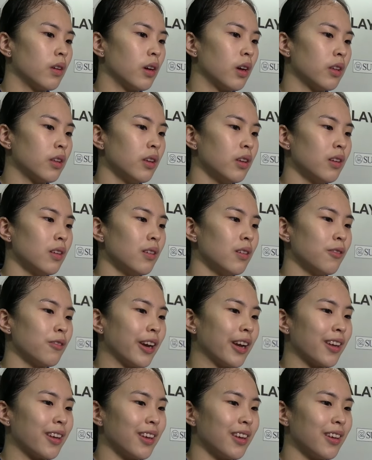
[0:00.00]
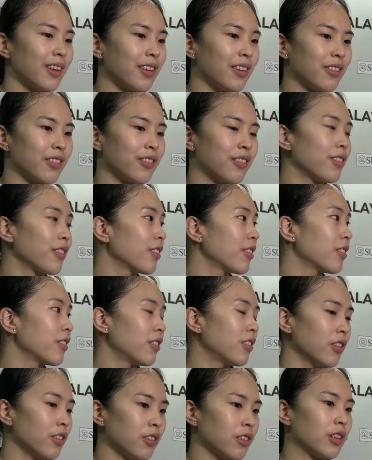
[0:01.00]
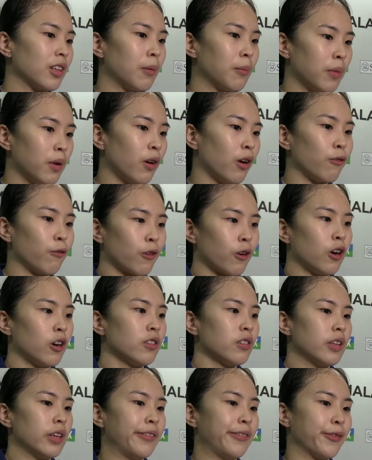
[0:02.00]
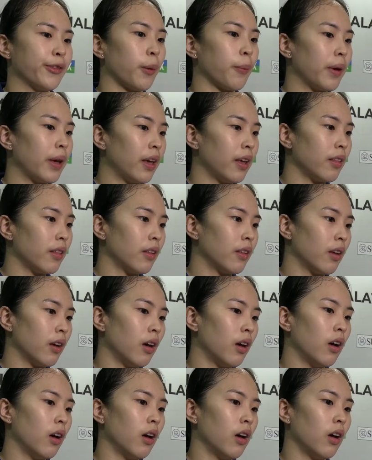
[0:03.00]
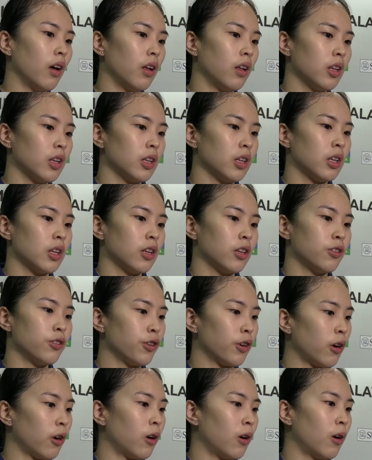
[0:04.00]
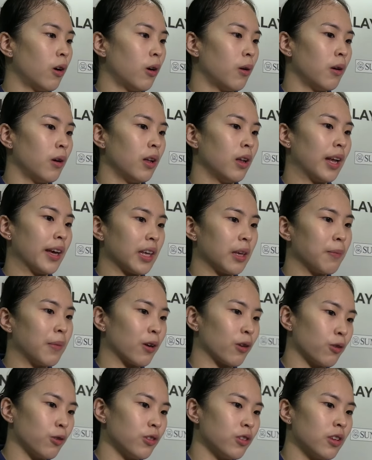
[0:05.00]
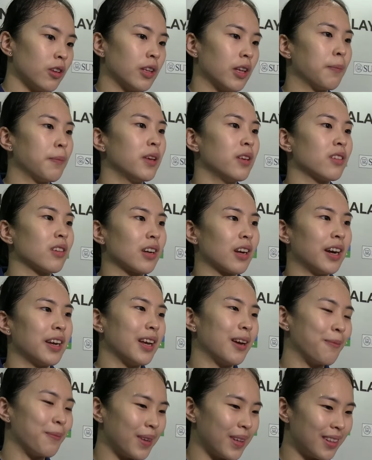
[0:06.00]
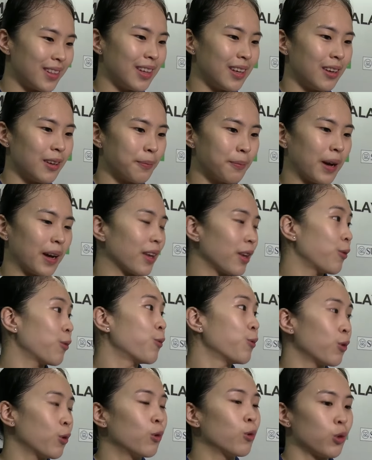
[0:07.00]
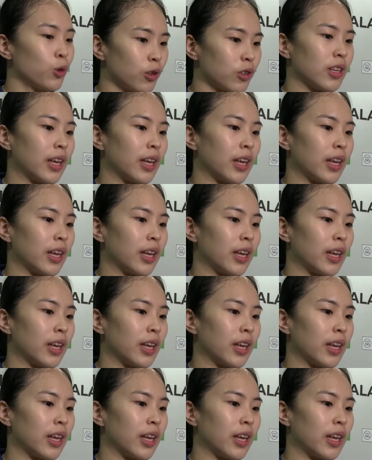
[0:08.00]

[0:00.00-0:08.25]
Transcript: I think ranking is just a number. Of course, in top 8, draw lagi bagus. Tapi sekarang yang penting bagi untuk